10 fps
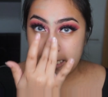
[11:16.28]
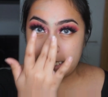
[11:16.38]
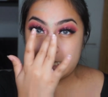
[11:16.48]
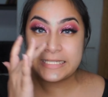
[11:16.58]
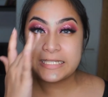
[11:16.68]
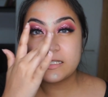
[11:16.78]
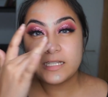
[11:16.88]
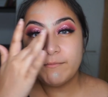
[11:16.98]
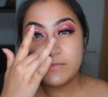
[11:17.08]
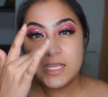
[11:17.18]
it's
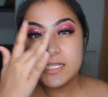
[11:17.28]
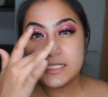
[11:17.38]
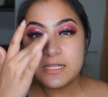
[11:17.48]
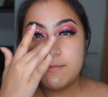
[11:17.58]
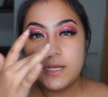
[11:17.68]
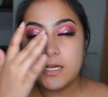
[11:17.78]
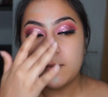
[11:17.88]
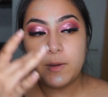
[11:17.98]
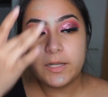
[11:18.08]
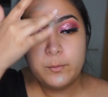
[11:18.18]
something
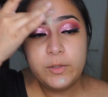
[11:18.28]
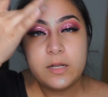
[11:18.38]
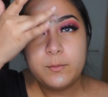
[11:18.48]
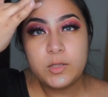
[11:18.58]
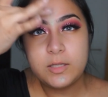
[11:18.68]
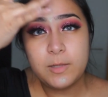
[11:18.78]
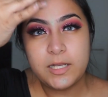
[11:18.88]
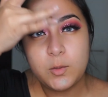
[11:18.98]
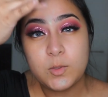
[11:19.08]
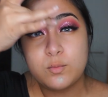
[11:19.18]
similar, but the Brina Beauty
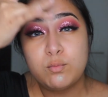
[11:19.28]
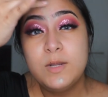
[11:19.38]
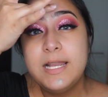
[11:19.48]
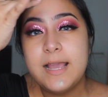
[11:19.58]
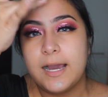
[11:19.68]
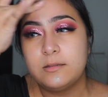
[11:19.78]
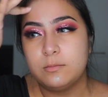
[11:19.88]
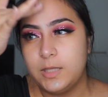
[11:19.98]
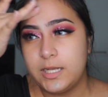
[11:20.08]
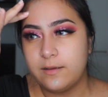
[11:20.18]
blender was really hard
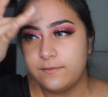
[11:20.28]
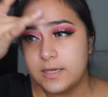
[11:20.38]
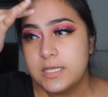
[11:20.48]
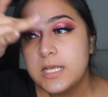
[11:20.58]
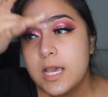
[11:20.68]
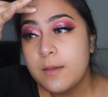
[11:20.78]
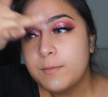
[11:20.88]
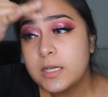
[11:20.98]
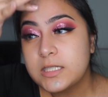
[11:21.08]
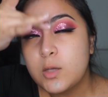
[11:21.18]
to blend at first
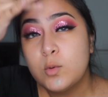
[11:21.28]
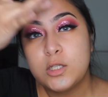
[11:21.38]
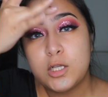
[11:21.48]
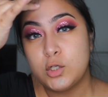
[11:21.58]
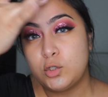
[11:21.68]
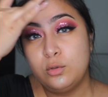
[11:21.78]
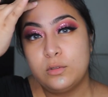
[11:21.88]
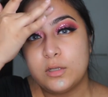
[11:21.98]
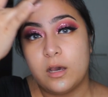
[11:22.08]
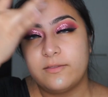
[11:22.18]
because it was too
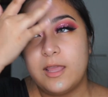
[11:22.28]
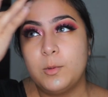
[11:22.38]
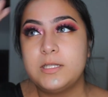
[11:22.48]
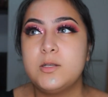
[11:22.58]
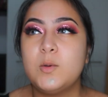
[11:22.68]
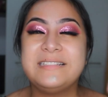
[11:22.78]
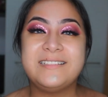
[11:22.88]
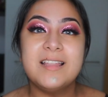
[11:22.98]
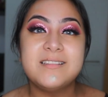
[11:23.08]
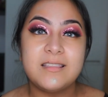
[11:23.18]
soft. There was no
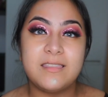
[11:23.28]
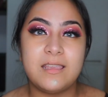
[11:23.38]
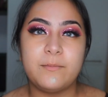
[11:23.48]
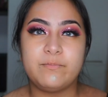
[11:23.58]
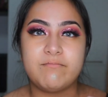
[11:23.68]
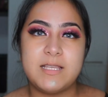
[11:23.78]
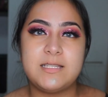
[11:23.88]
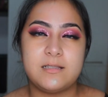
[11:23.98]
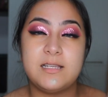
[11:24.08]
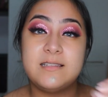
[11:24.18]
density
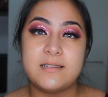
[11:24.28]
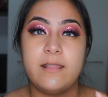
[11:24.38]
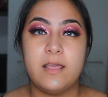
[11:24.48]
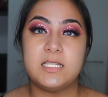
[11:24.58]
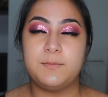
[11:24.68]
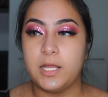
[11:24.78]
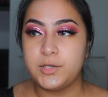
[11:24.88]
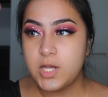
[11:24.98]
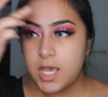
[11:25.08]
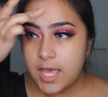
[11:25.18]
basically inside that
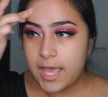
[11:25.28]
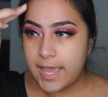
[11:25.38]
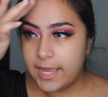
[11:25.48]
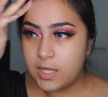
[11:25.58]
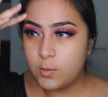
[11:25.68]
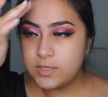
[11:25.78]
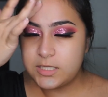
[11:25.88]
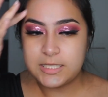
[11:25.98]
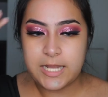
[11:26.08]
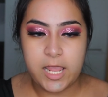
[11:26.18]
sponge, and it was
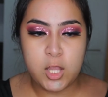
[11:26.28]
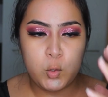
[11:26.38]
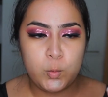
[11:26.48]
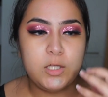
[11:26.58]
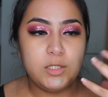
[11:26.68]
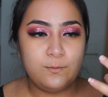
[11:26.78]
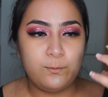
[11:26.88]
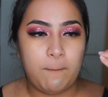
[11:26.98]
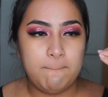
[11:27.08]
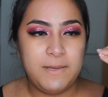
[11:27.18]
just like you were
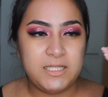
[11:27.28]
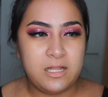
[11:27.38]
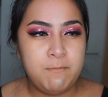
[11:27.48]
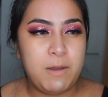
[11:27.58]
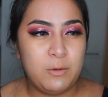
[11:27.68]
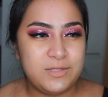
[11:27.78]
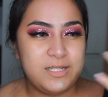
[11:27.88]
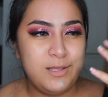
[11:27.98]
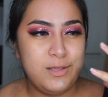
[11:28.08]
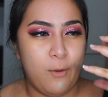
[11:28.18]
basically
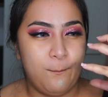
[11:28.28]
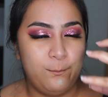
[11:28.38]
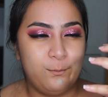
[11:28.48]
pouncing your